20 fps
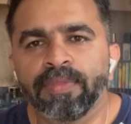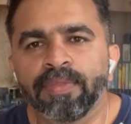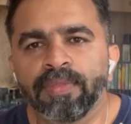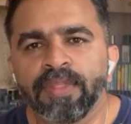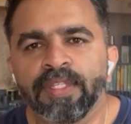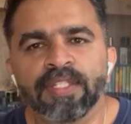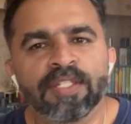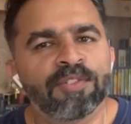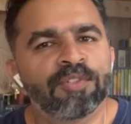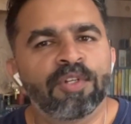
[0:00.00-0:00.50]

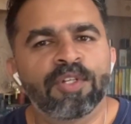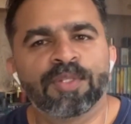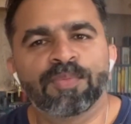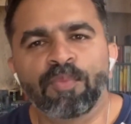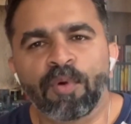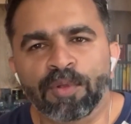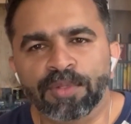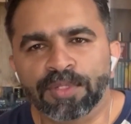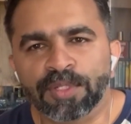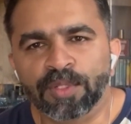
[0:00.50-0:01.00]
this is not a
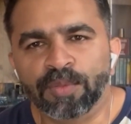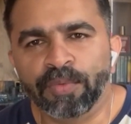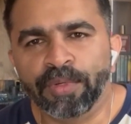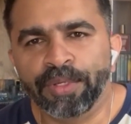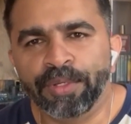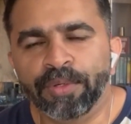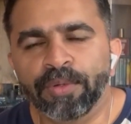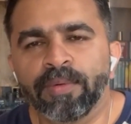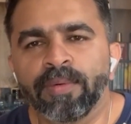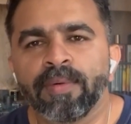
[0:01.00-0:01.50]
sponsored
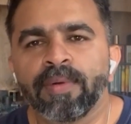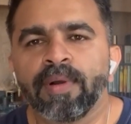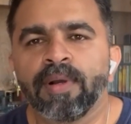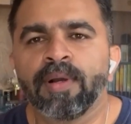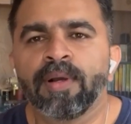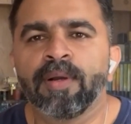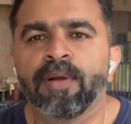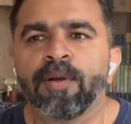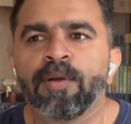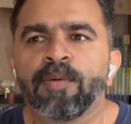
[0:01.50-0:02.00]
video.
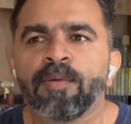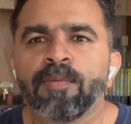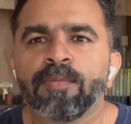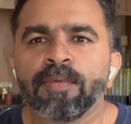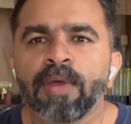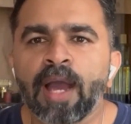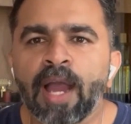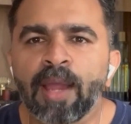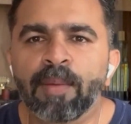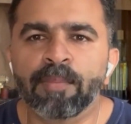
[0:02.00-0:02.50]

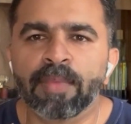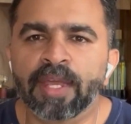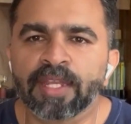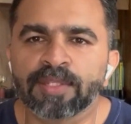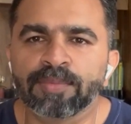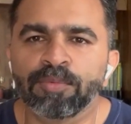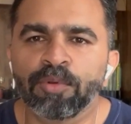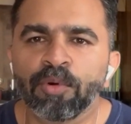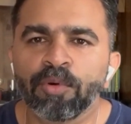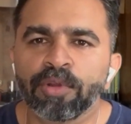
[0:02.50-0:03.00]
I'm
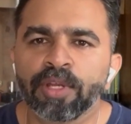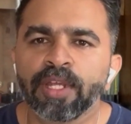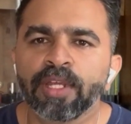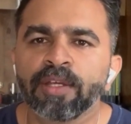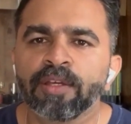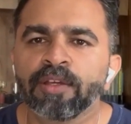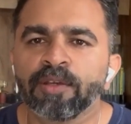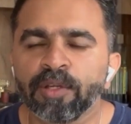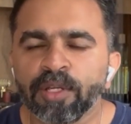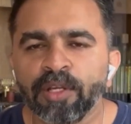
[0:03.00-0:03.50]

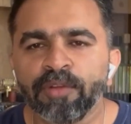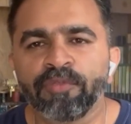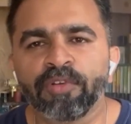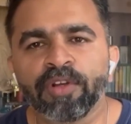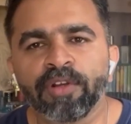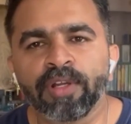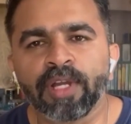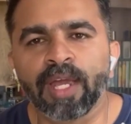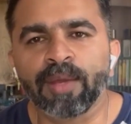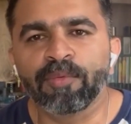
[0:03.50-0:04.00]
exploring
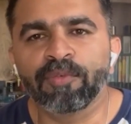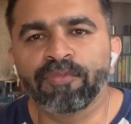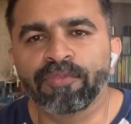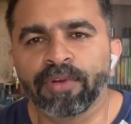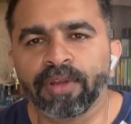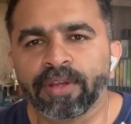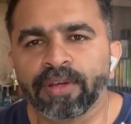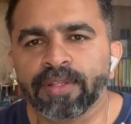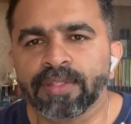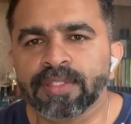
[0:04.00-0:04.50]
different type of
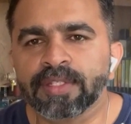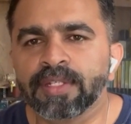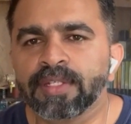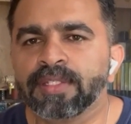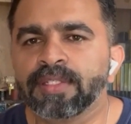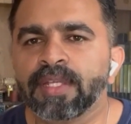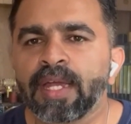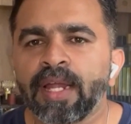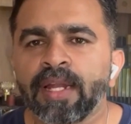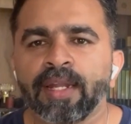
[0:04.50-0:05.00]

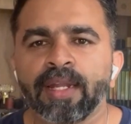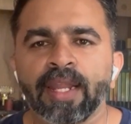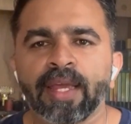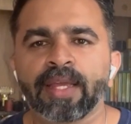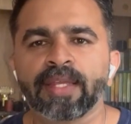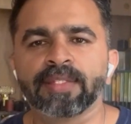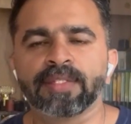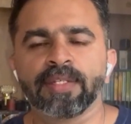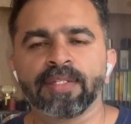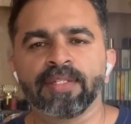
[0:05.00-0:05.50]
fragrances, and
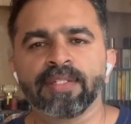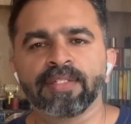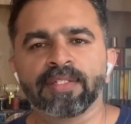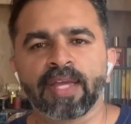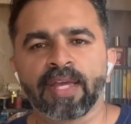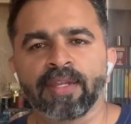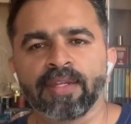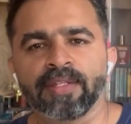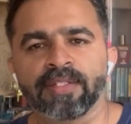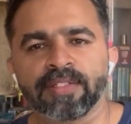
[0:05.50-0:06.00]
like I said, this
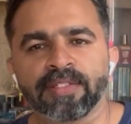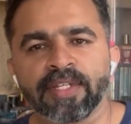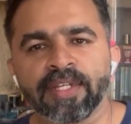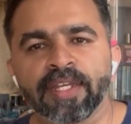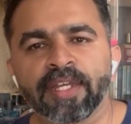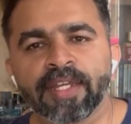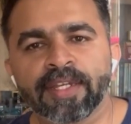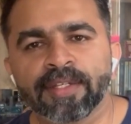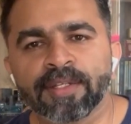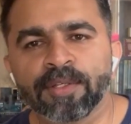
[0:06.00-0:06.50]
channel is
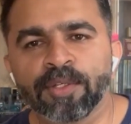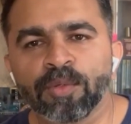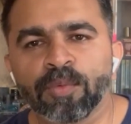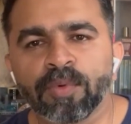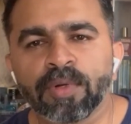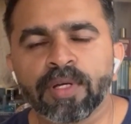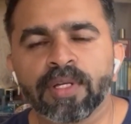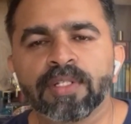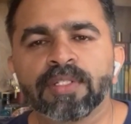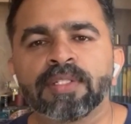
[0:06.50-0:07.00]
dedicated
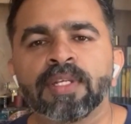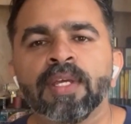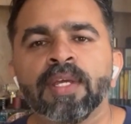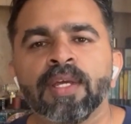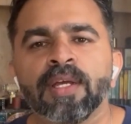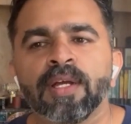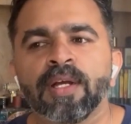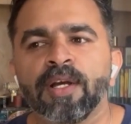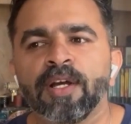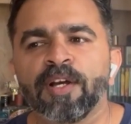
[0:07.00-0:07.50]
towards
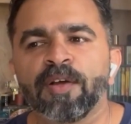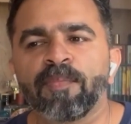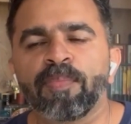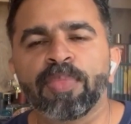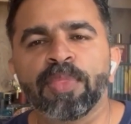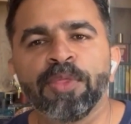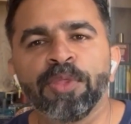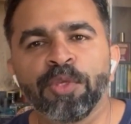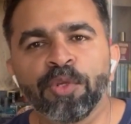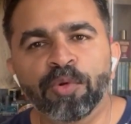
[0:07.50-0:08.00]

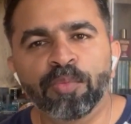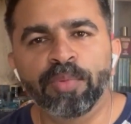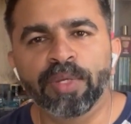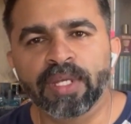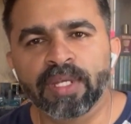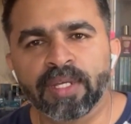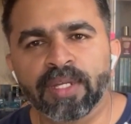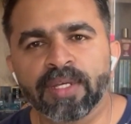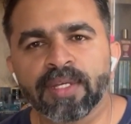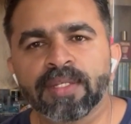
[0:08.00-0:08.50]
new
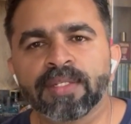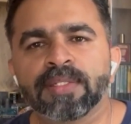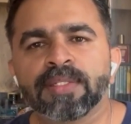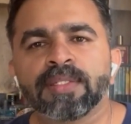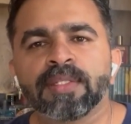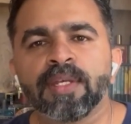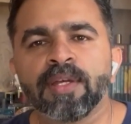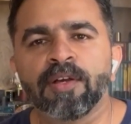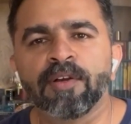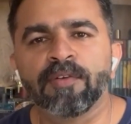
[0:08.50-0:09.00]

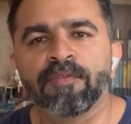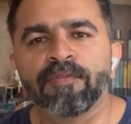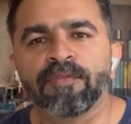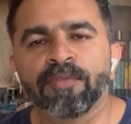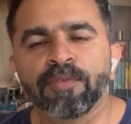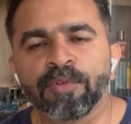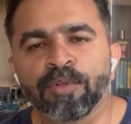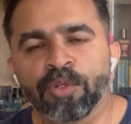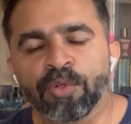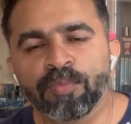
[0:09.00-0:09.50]
beginners,
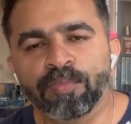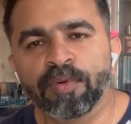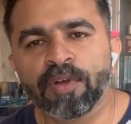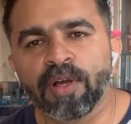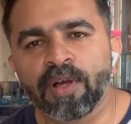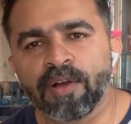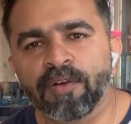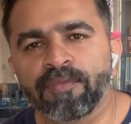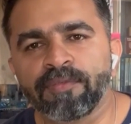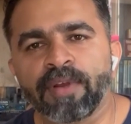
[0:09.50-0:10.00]
new
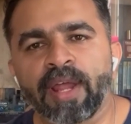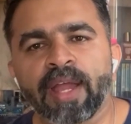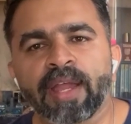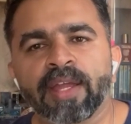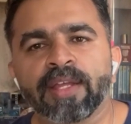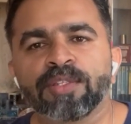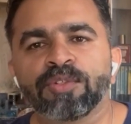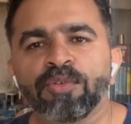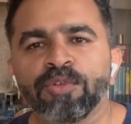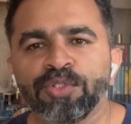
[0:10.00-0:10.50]

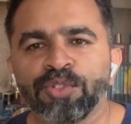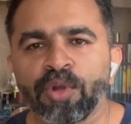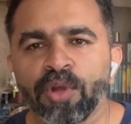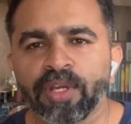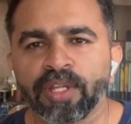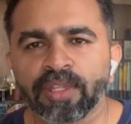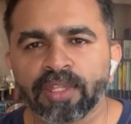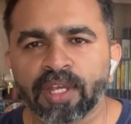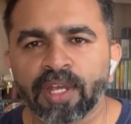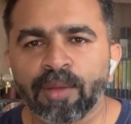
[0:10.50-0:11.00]
fragates who are
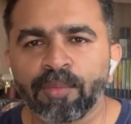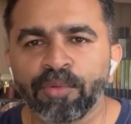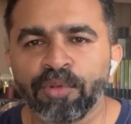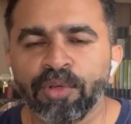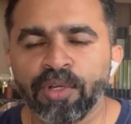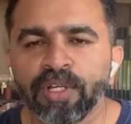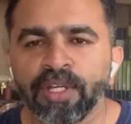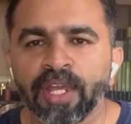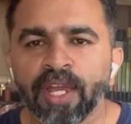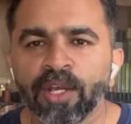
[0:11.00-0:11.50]
joining the
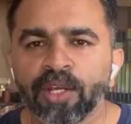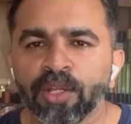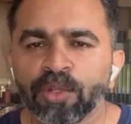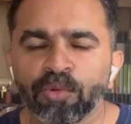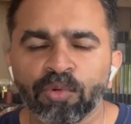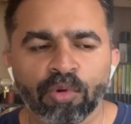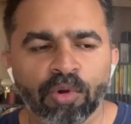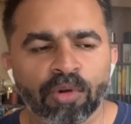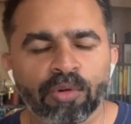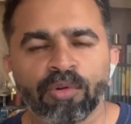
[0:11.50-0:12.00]
community and
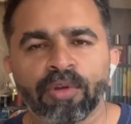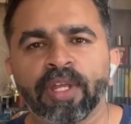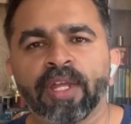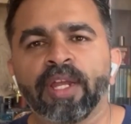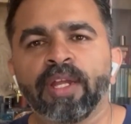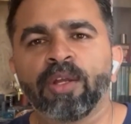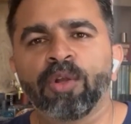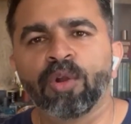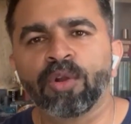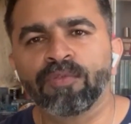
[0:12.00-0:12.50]
who are looking
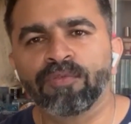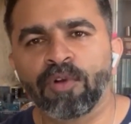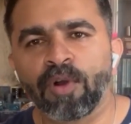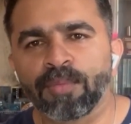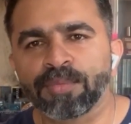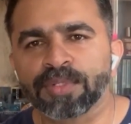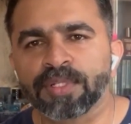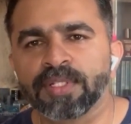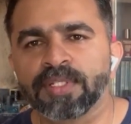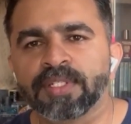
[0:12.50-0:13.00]
at a lot of
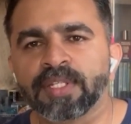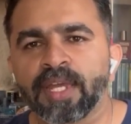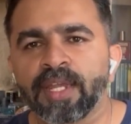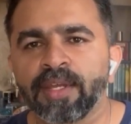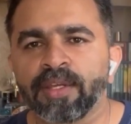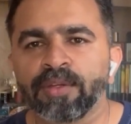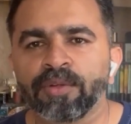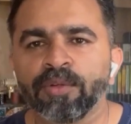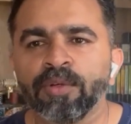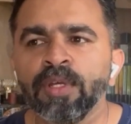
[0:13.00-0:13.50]
options,
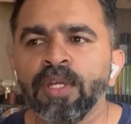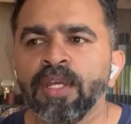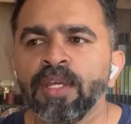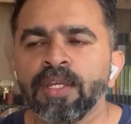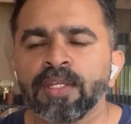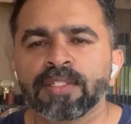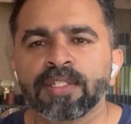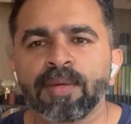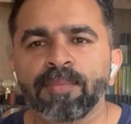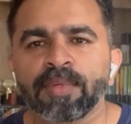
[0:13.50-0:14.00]
and you know,
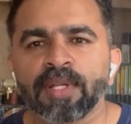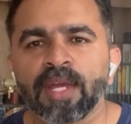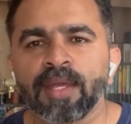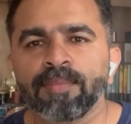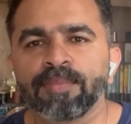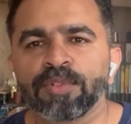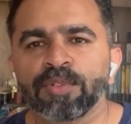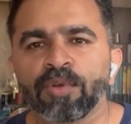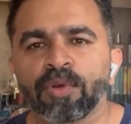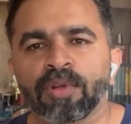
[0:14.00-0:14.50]

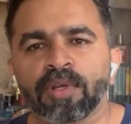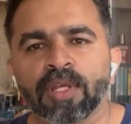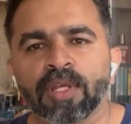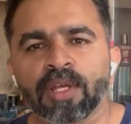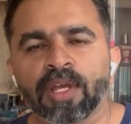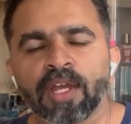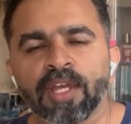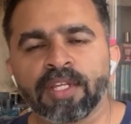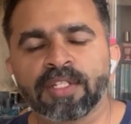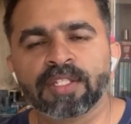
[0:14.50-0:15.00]
sometimes
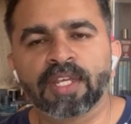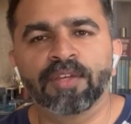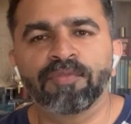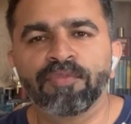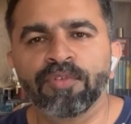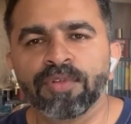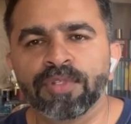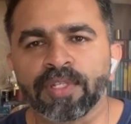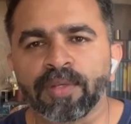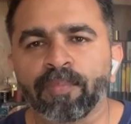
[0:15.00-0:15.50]
it's
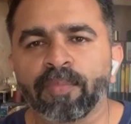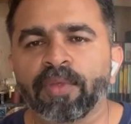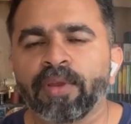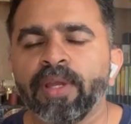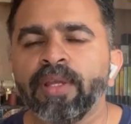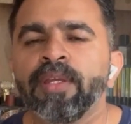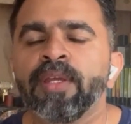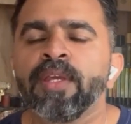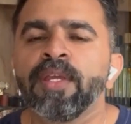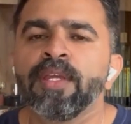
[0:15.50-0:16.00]
confusing,
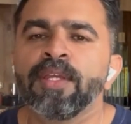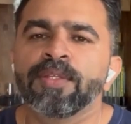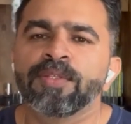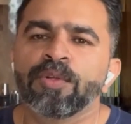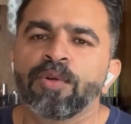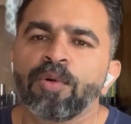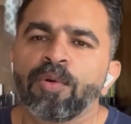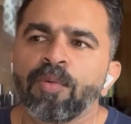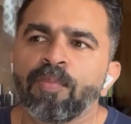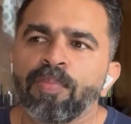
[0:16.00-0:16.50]
right?
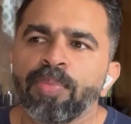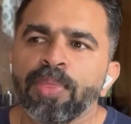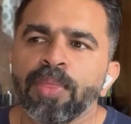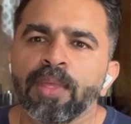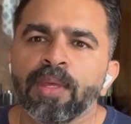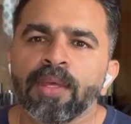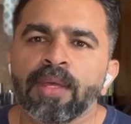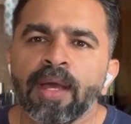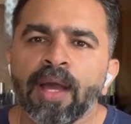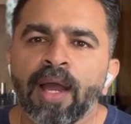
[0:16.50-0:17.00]
So
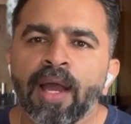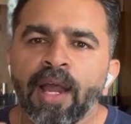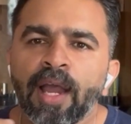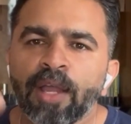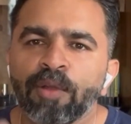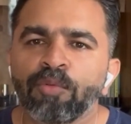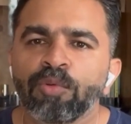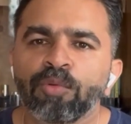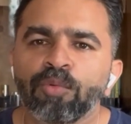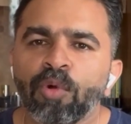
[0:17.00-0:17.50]

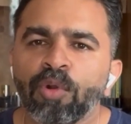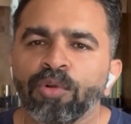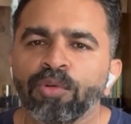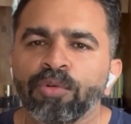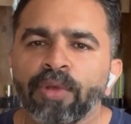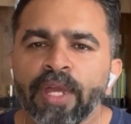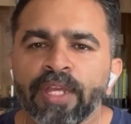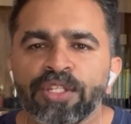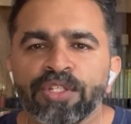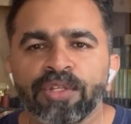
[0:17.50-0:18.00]
I would want
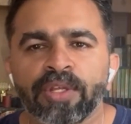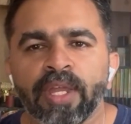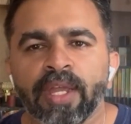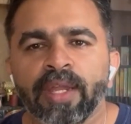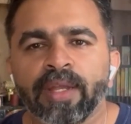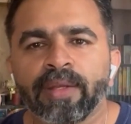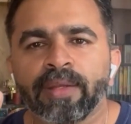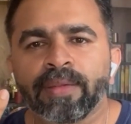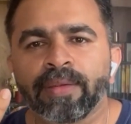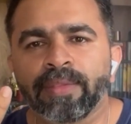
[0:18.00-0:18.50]
to
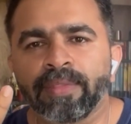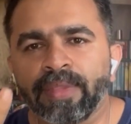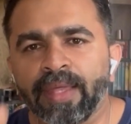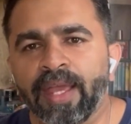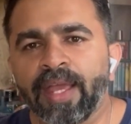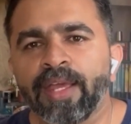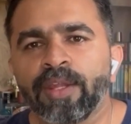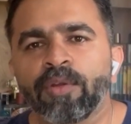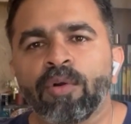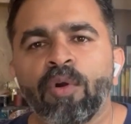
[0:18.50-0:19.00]
educate
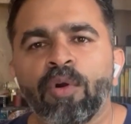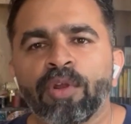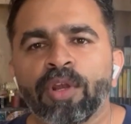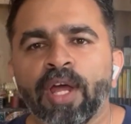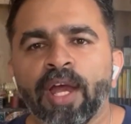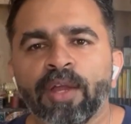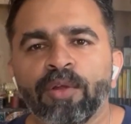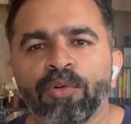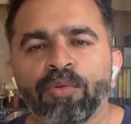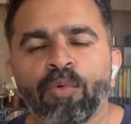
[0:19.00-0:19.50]
there, or
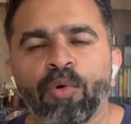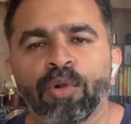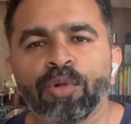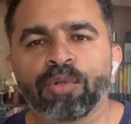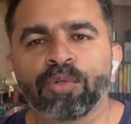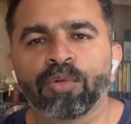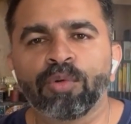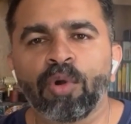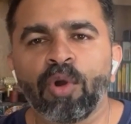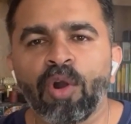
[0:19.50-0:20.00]
I would
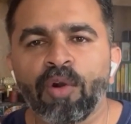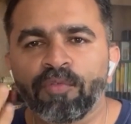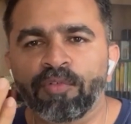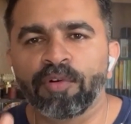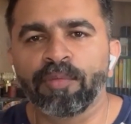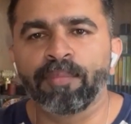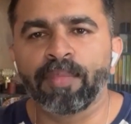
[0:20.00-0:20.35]
want to offer